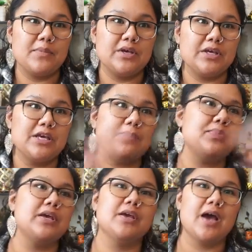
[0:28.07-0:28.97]

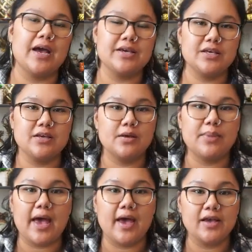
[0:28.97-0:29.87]
heaping Ikea
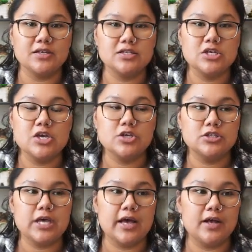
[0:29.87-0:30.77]
bags
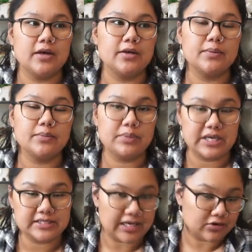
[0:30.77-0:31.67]
to
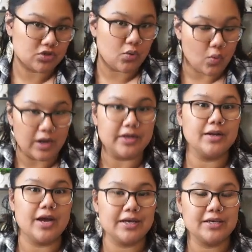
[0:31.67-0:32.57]
being down to one
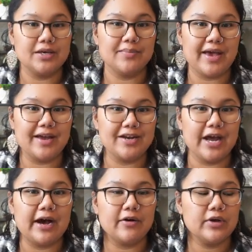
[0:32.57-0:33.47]
Ikea bag
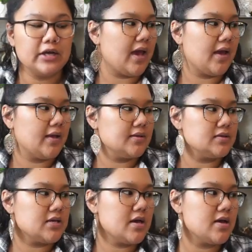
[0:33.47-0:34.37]
now and